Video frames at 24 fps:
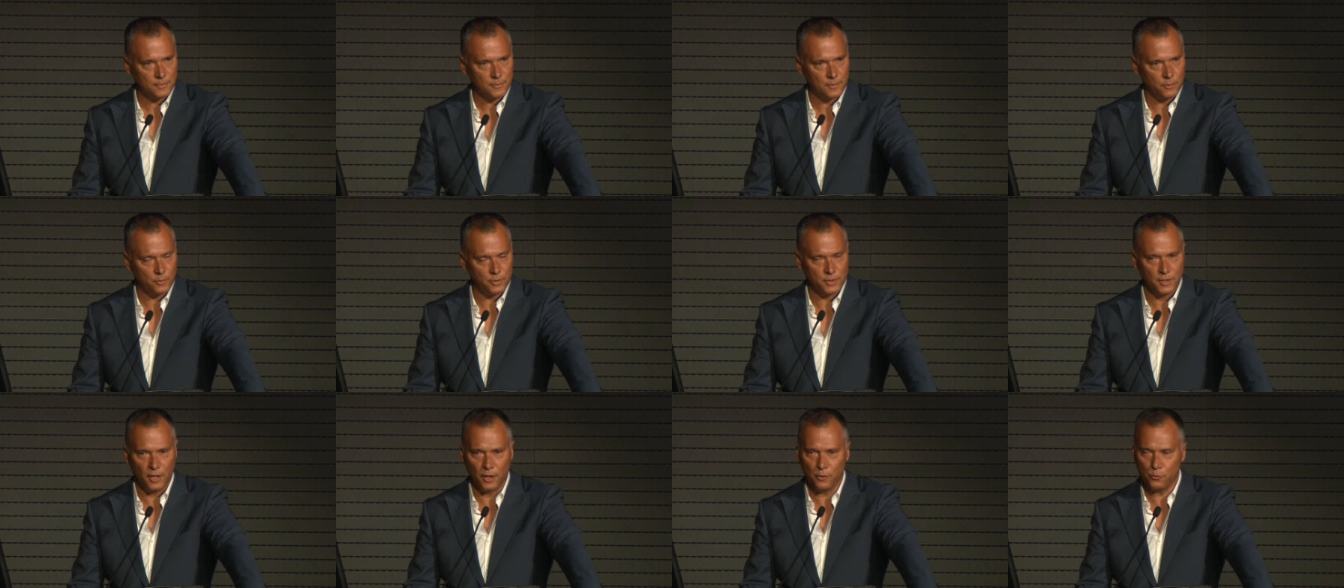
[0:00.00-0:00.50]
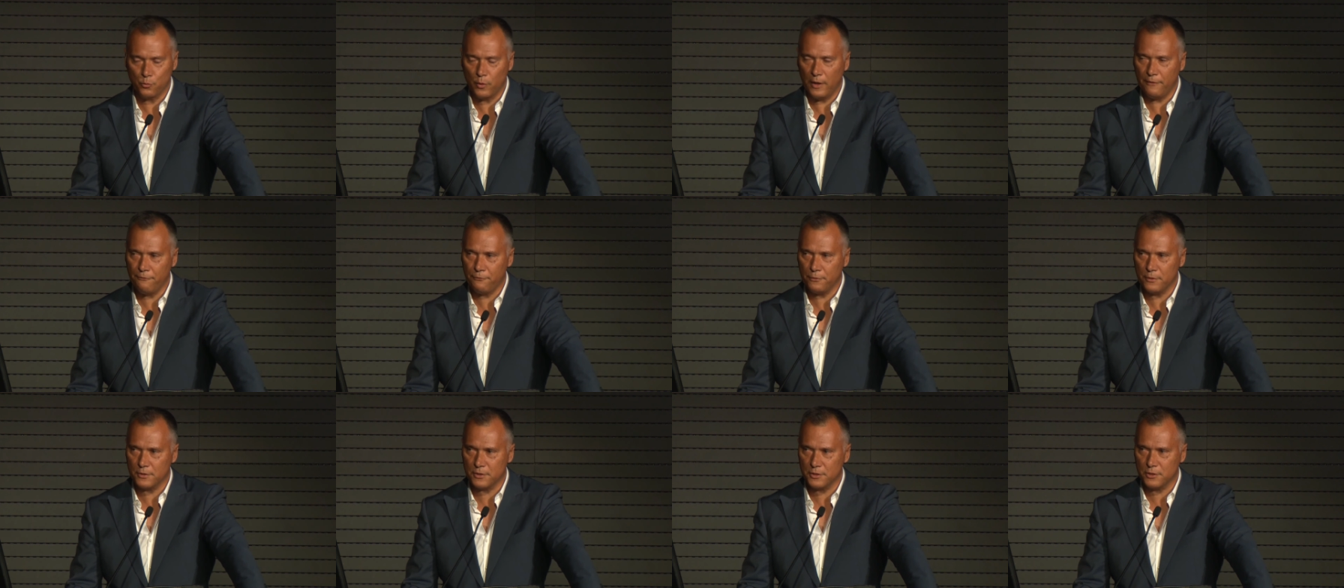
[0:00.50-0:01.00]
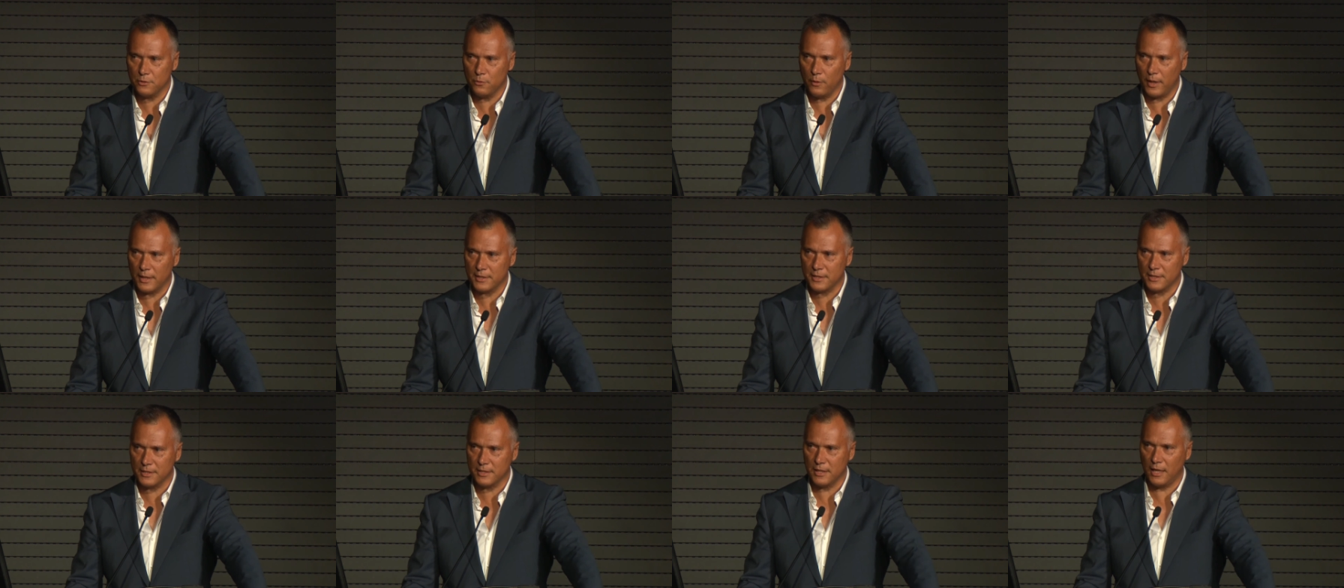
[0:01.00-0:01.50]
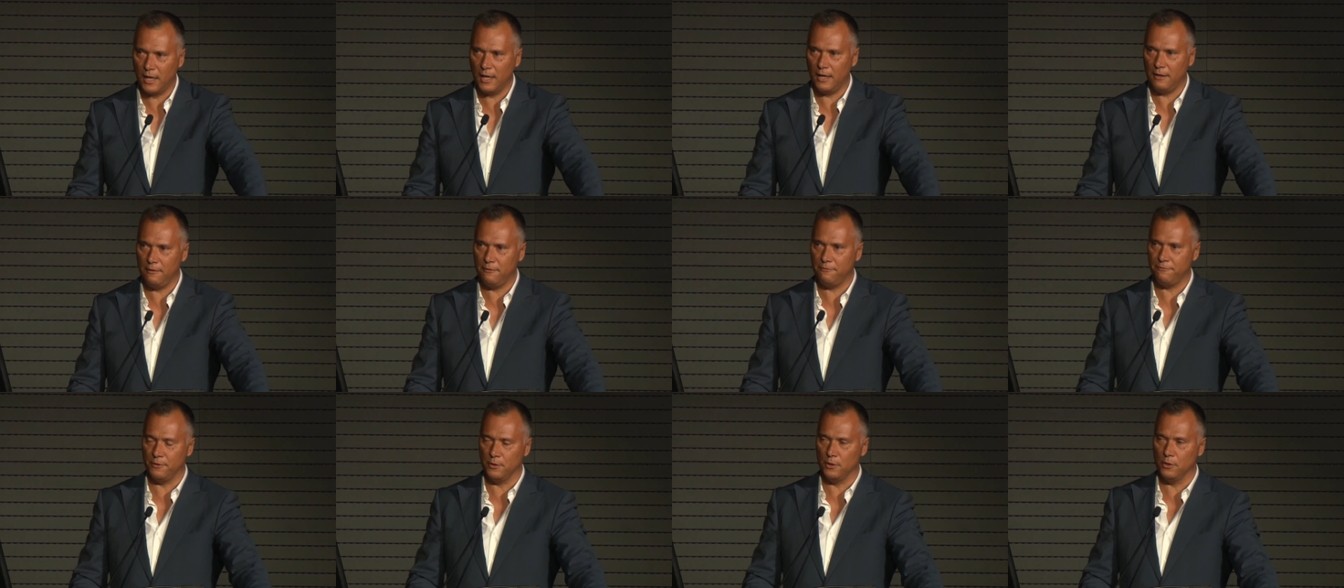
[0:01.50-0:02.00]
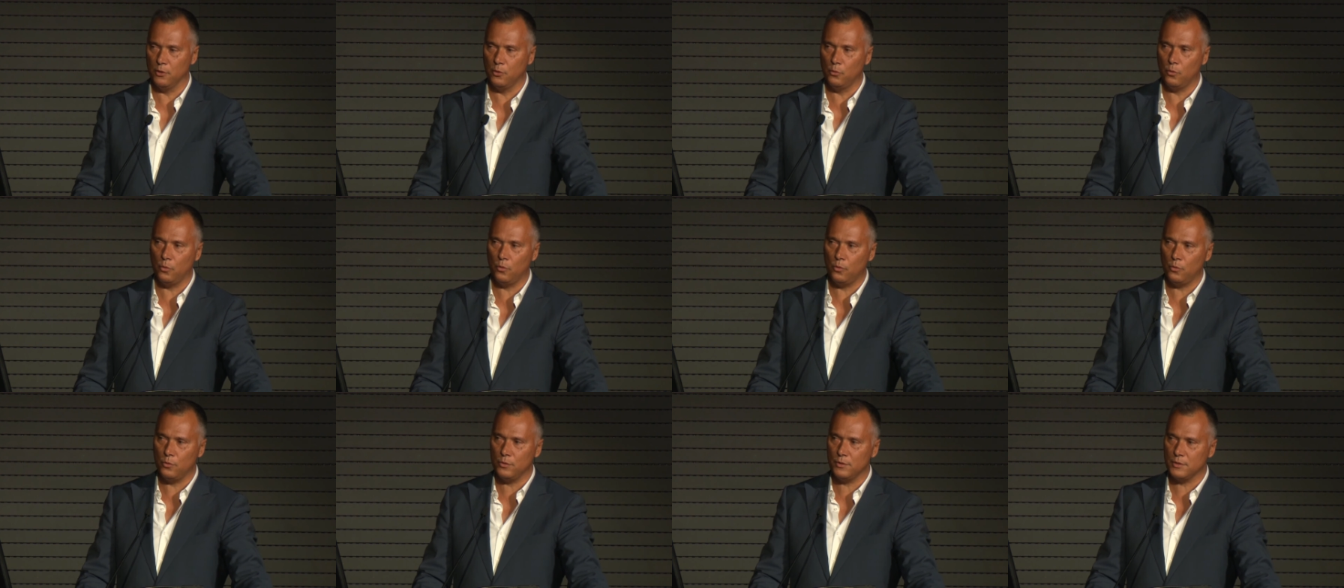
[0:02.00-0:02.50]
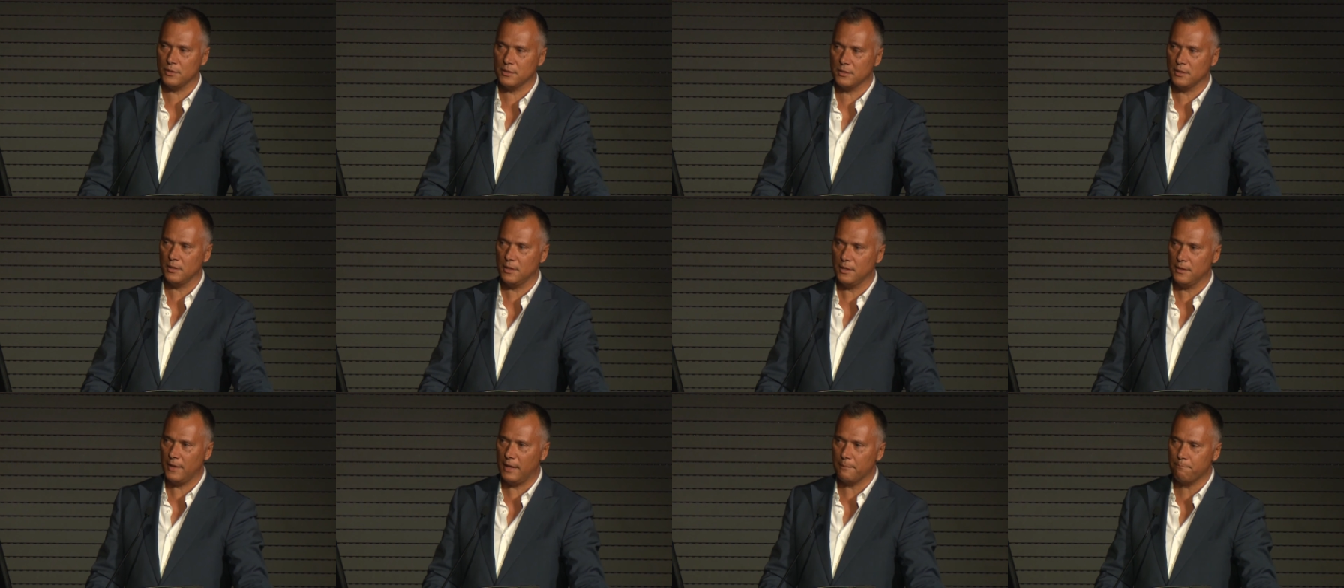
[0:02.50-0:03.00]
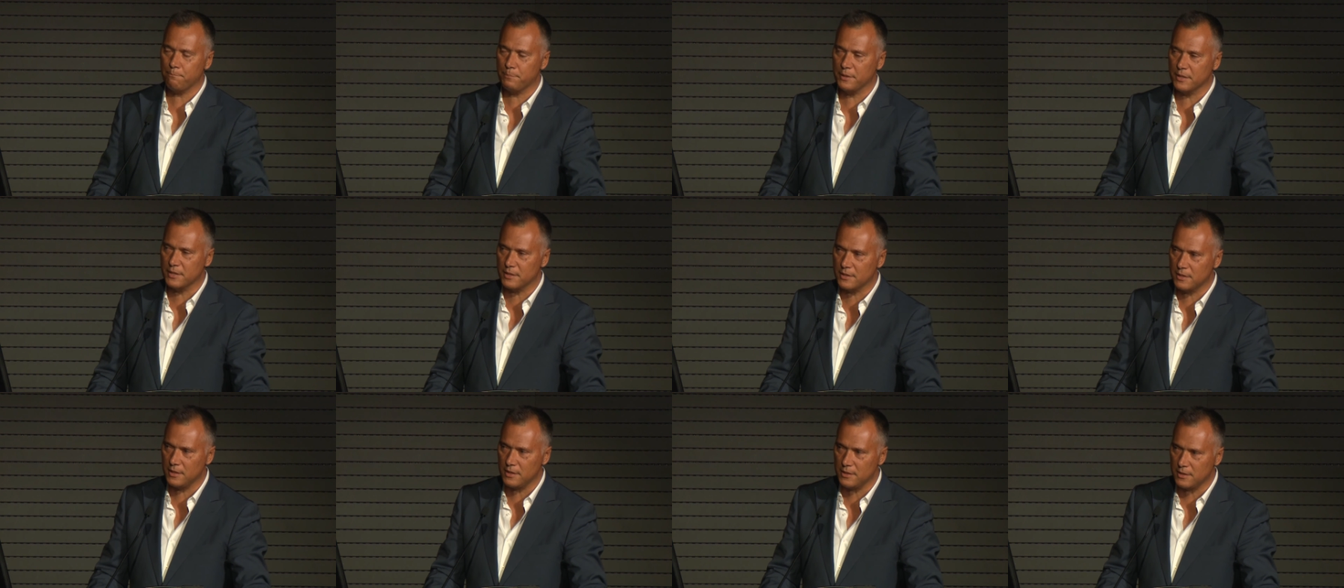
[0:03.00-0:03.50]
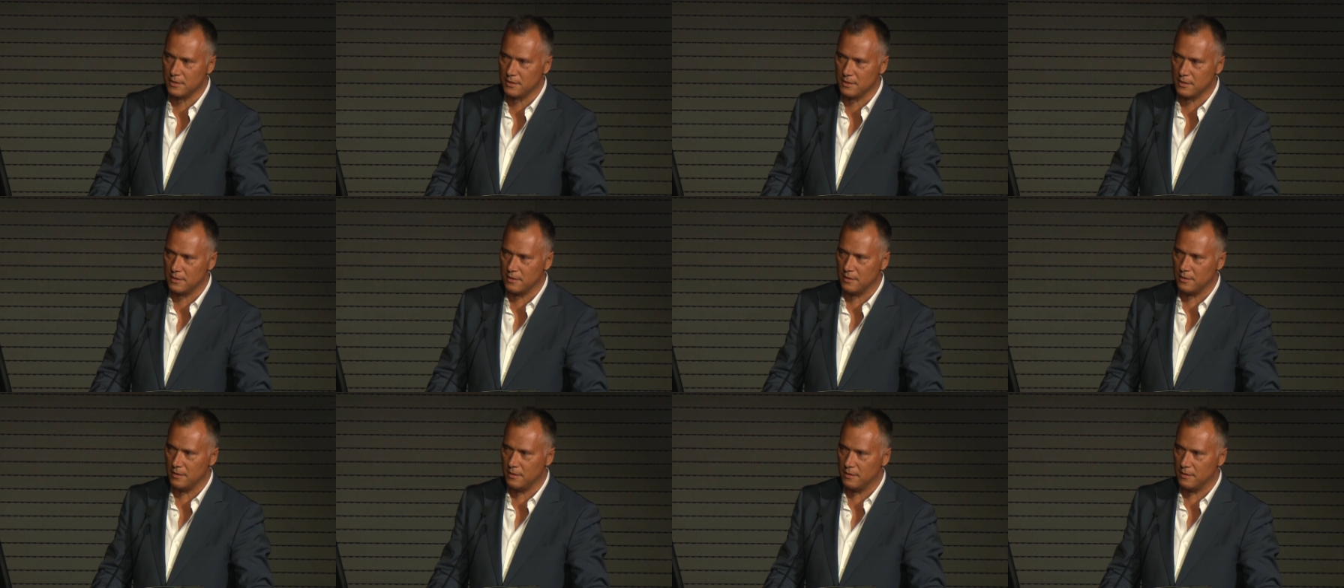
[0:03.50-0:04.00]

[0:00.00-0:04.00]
There was no reference to us save for laws that persist